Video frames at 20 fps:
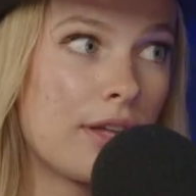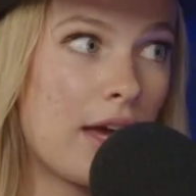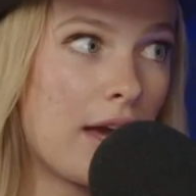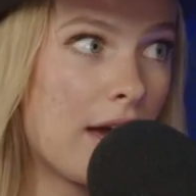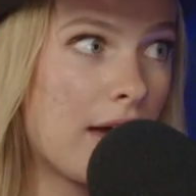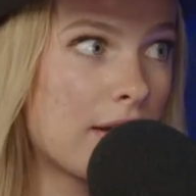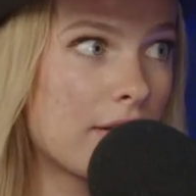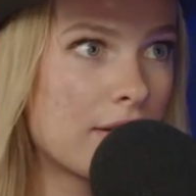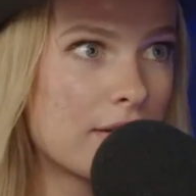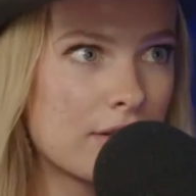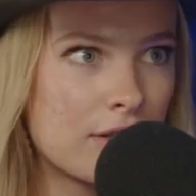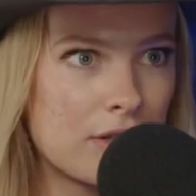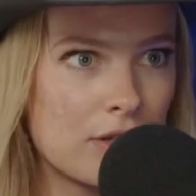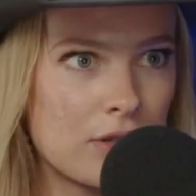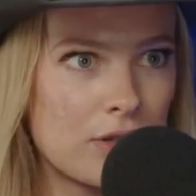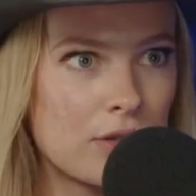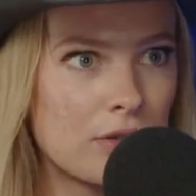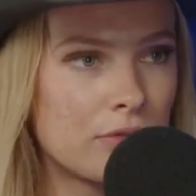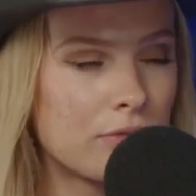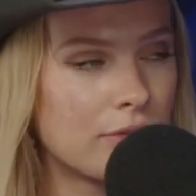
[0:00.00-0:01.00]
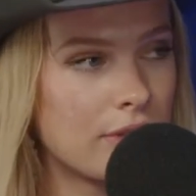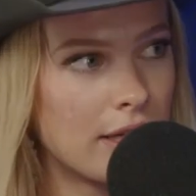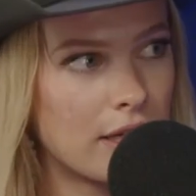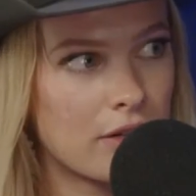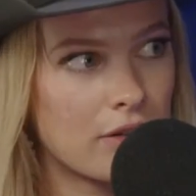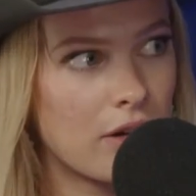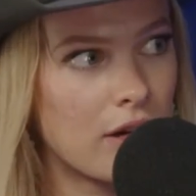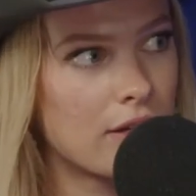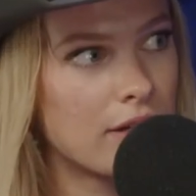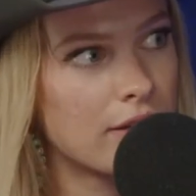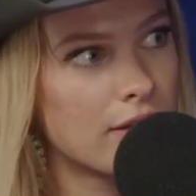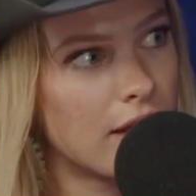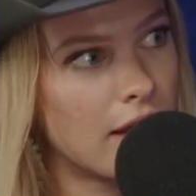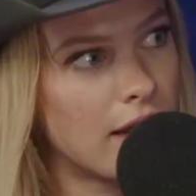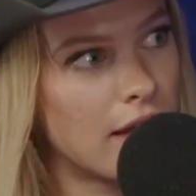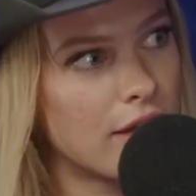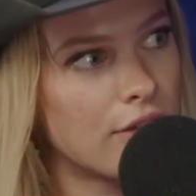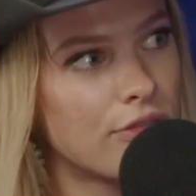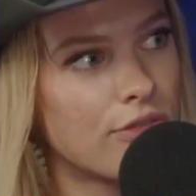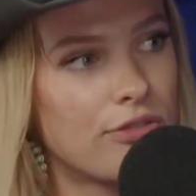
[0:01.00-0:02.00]
that until later on in
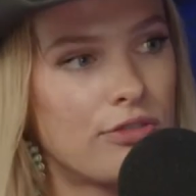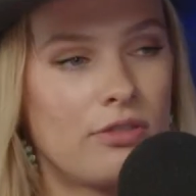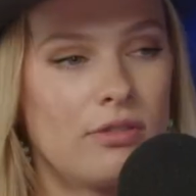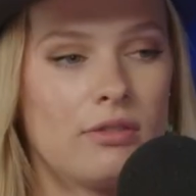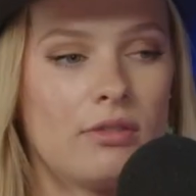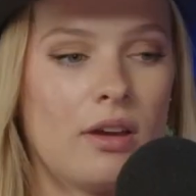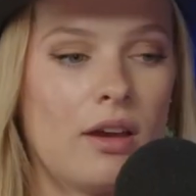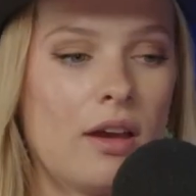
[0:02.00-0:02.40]
life.